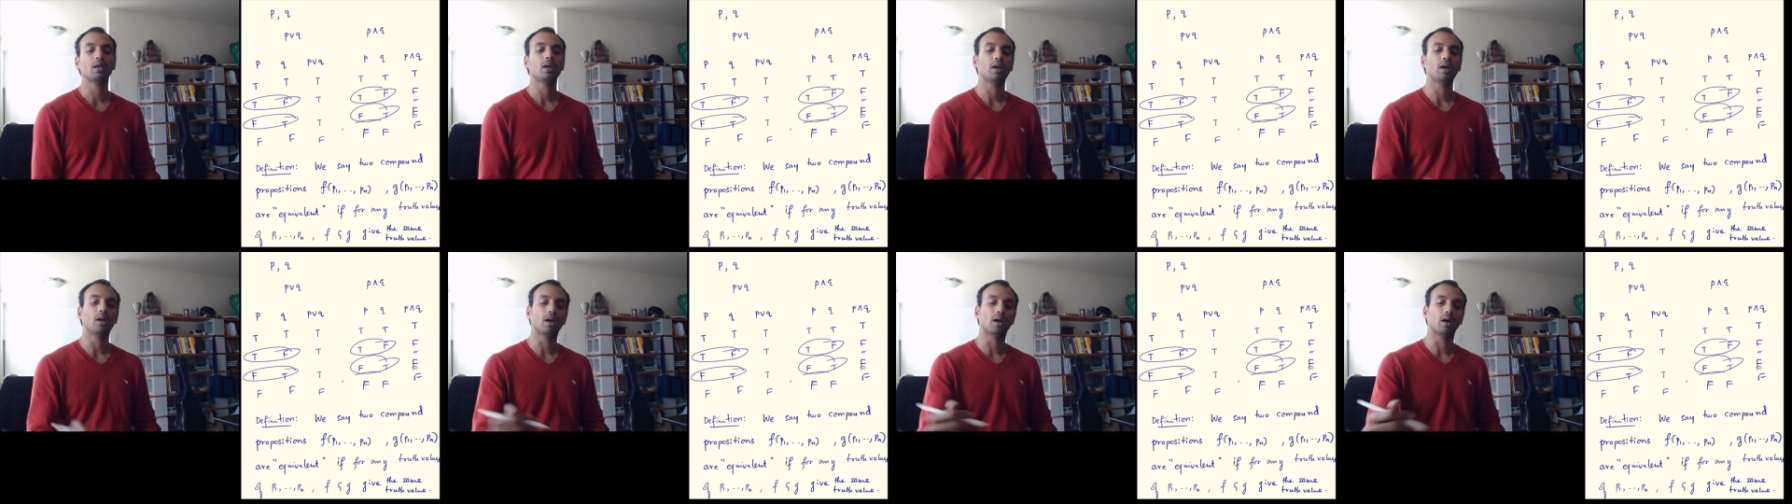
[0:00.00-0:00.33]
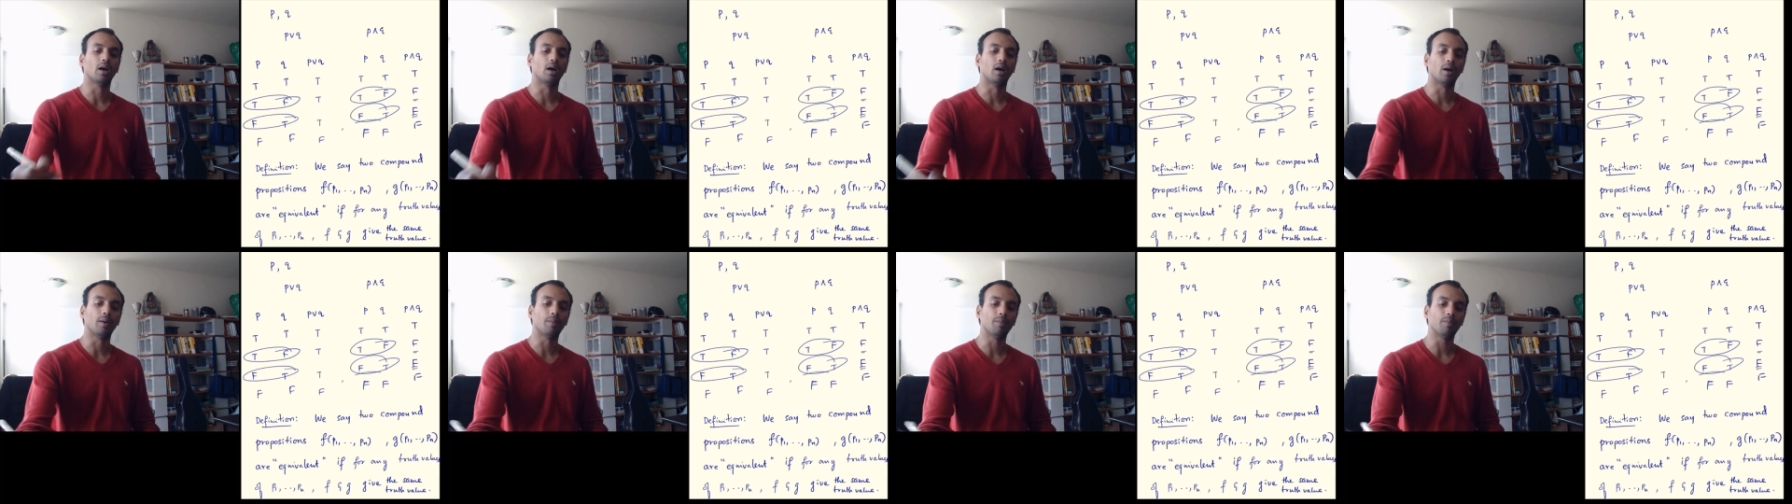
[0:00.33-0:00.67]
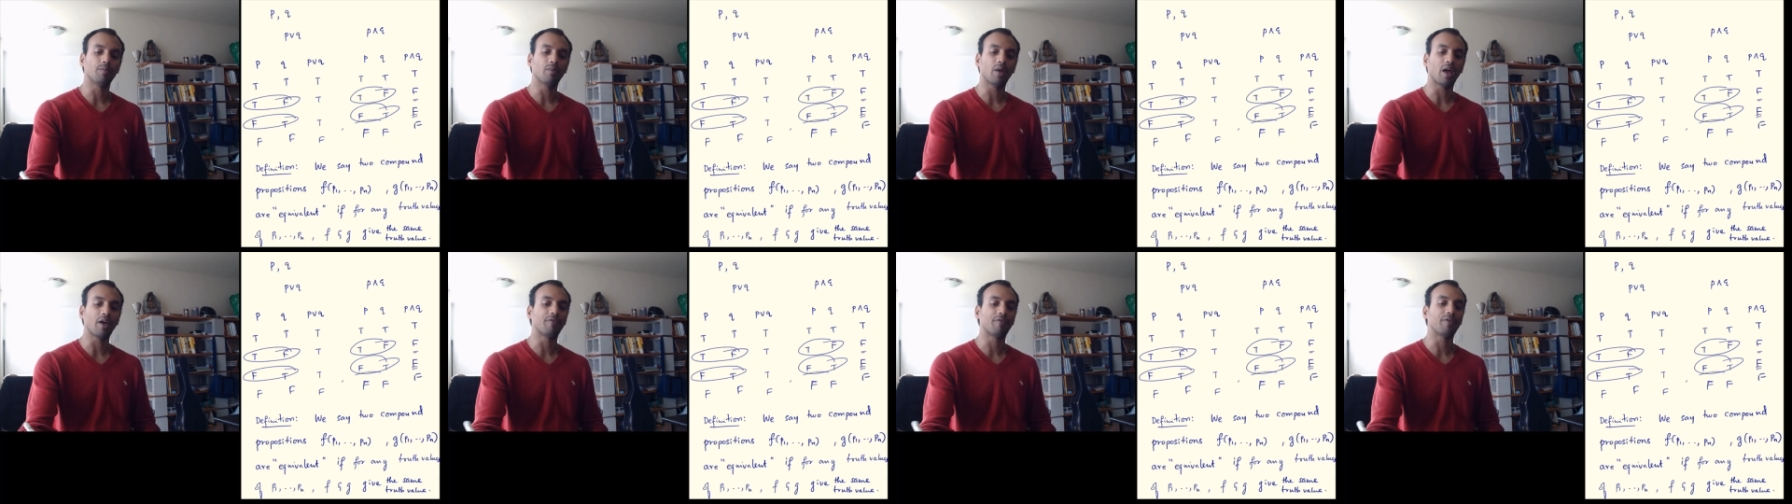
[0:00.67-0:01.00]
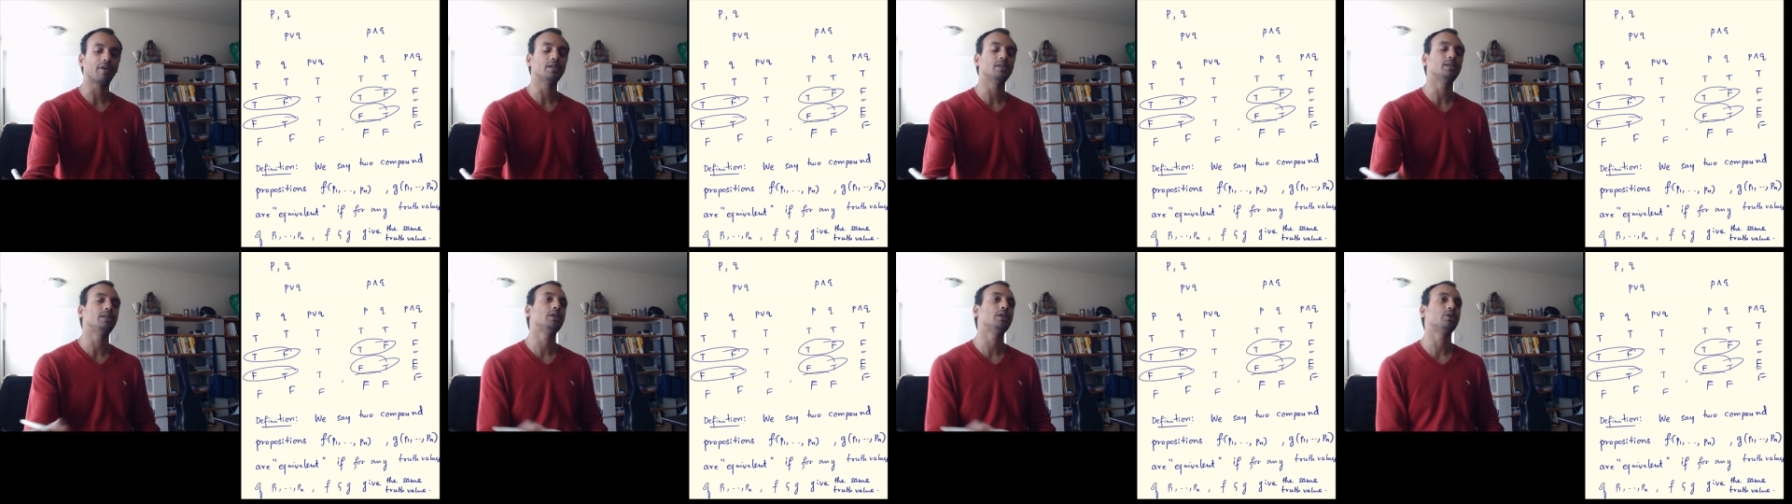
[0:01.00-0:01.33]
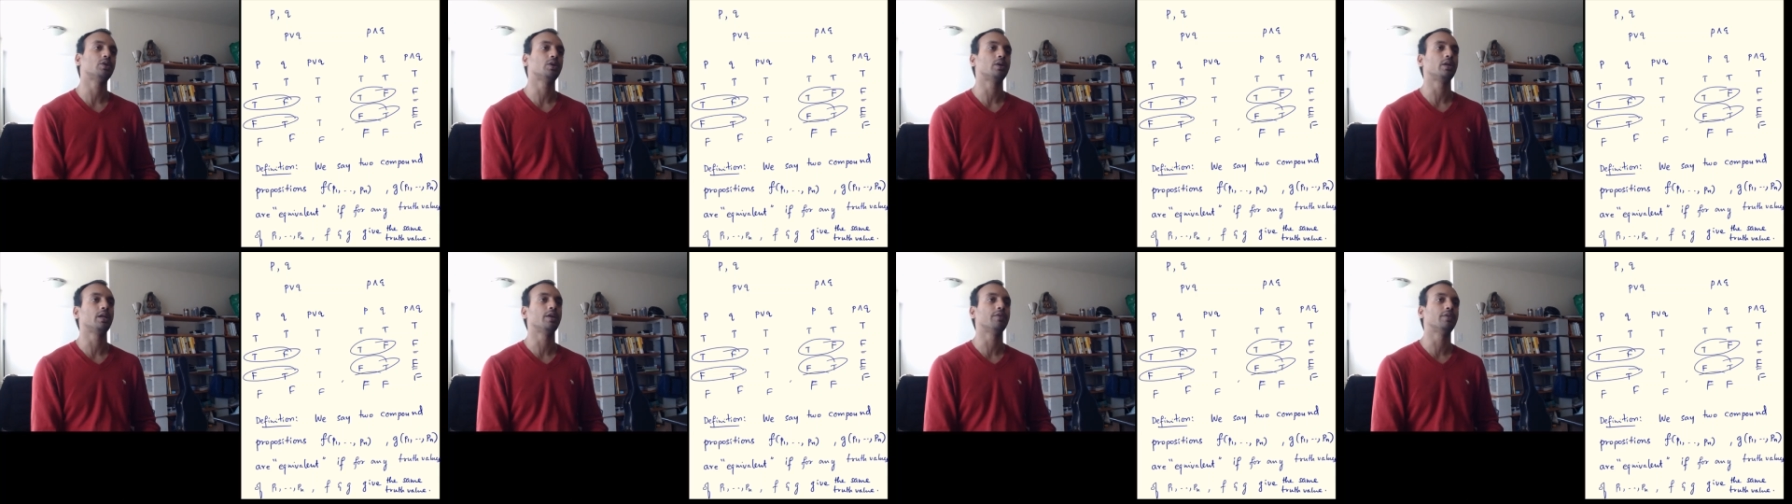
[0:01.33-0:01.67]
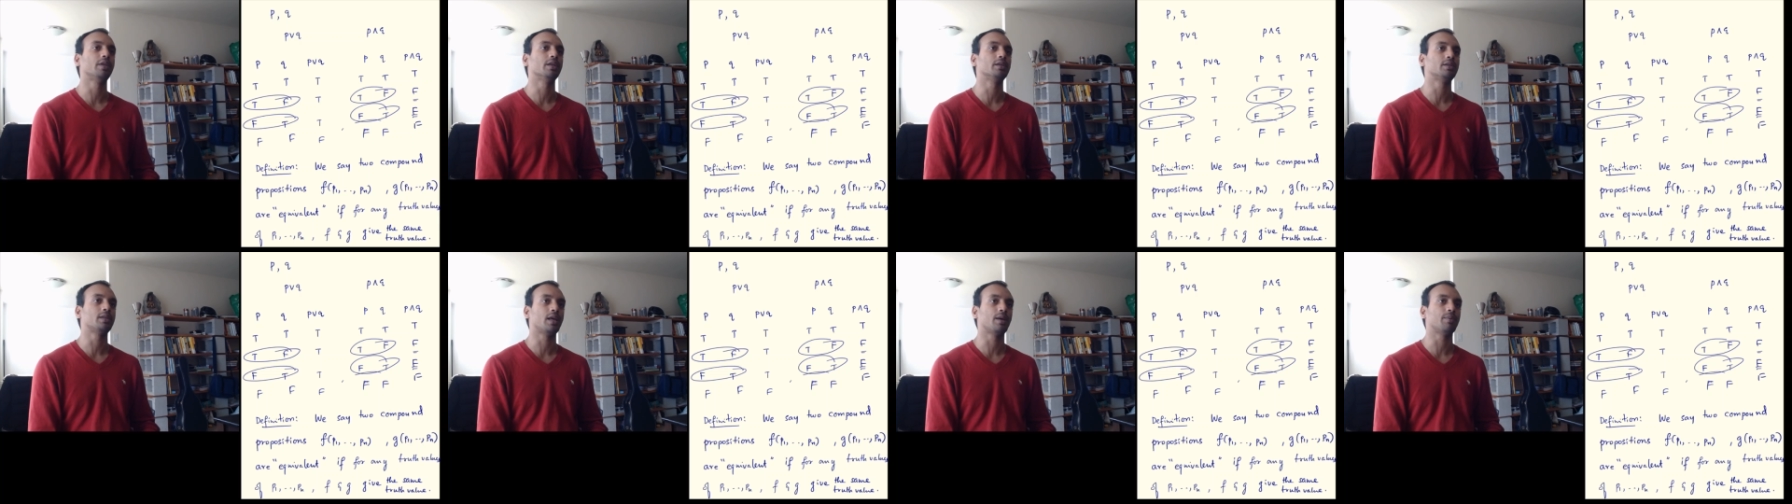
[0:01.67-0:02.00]
Um, F and G should give
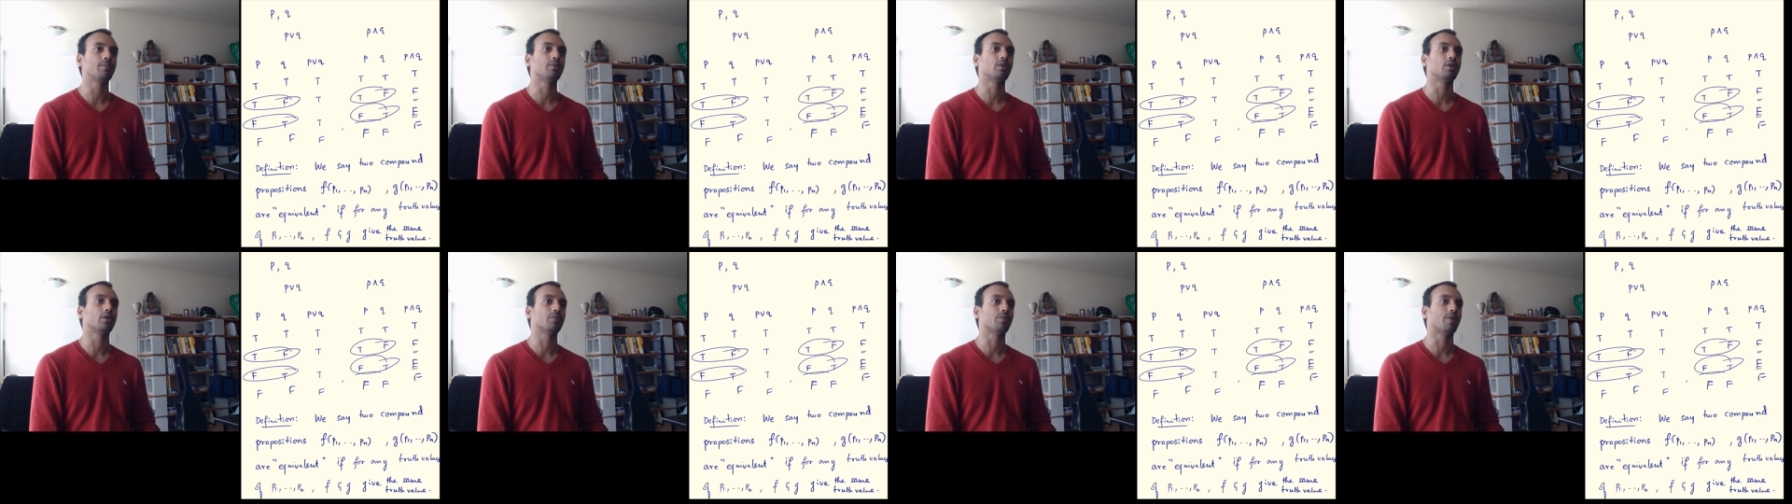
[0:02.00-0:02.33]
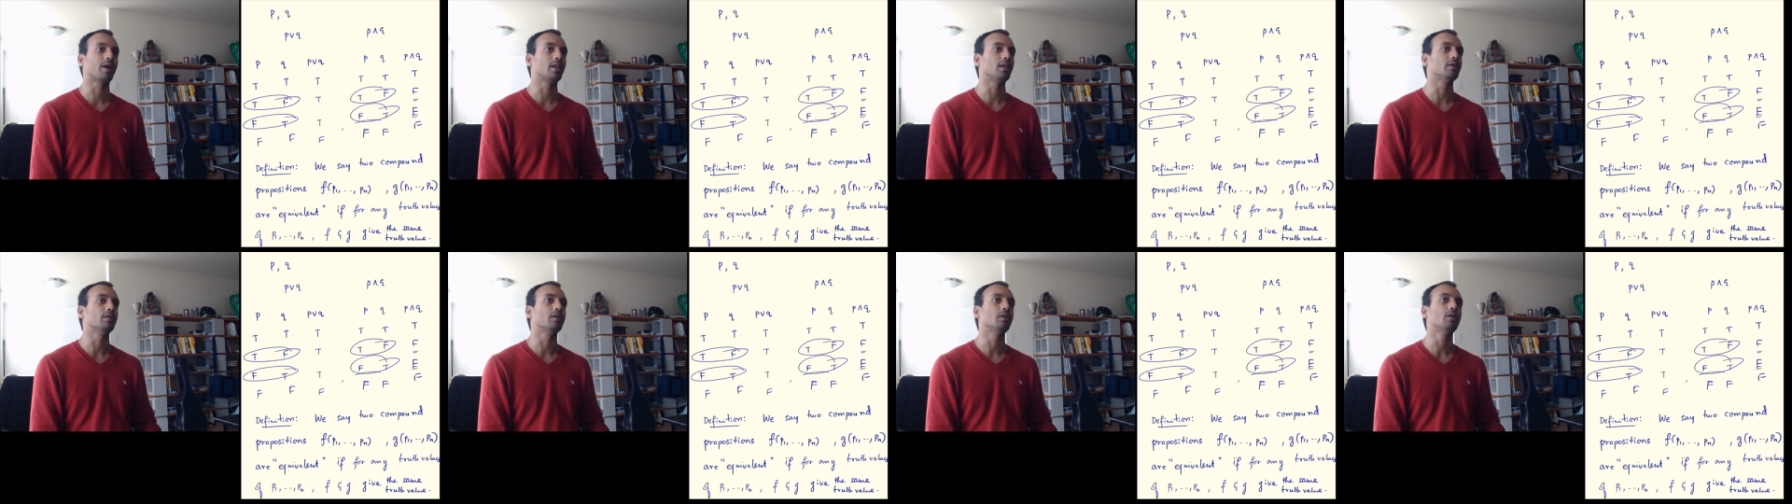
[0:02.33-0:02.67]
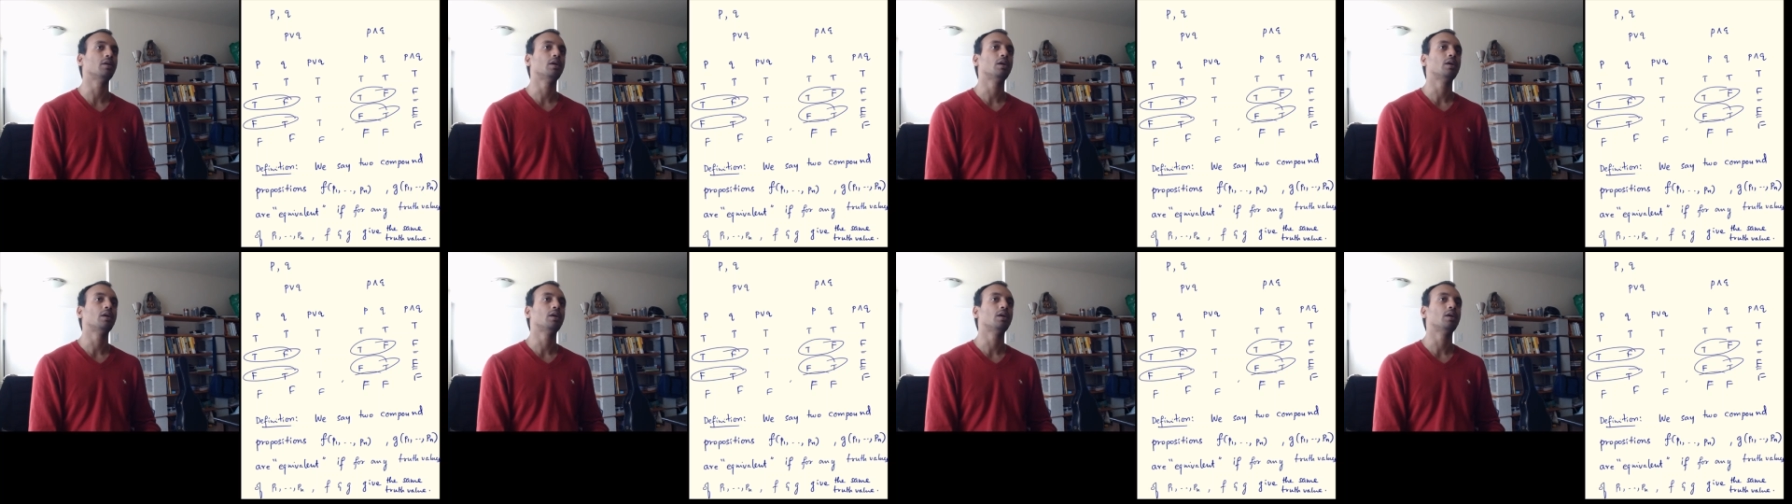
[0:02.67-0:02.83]
the same truth value